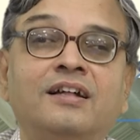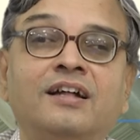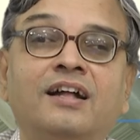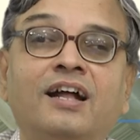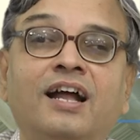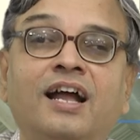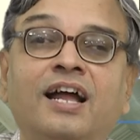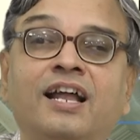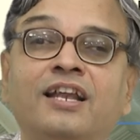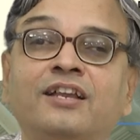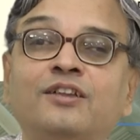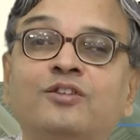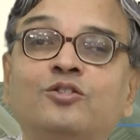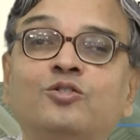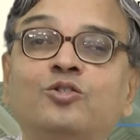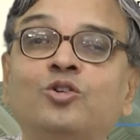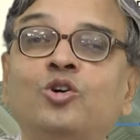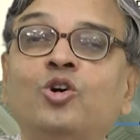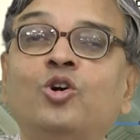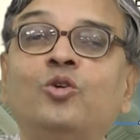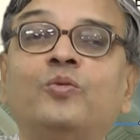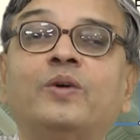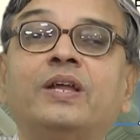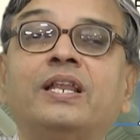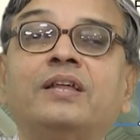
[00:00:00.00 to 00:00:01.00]
And you
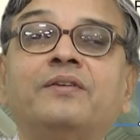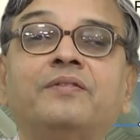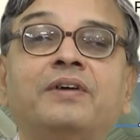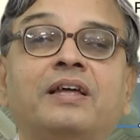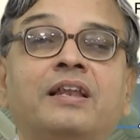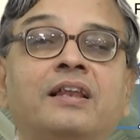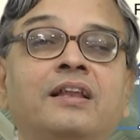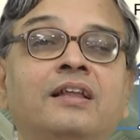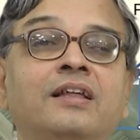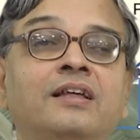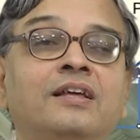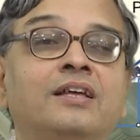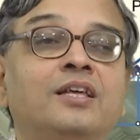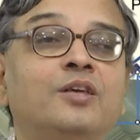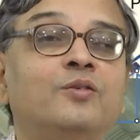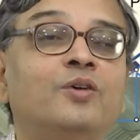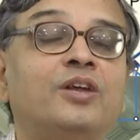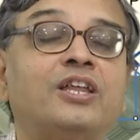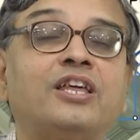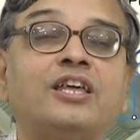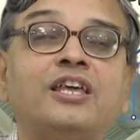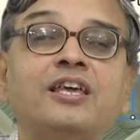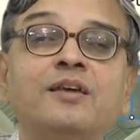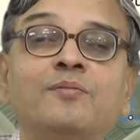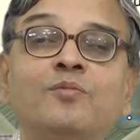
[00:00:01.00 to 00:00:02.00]
know very well, your
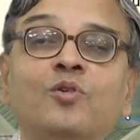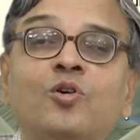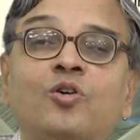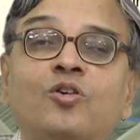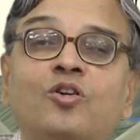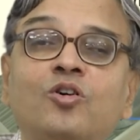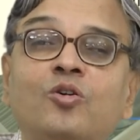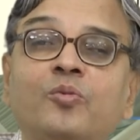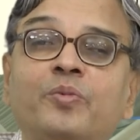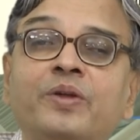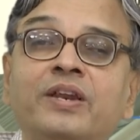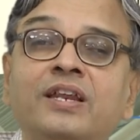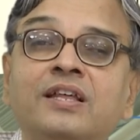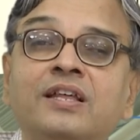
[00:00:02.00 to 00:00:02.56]
hemoglobin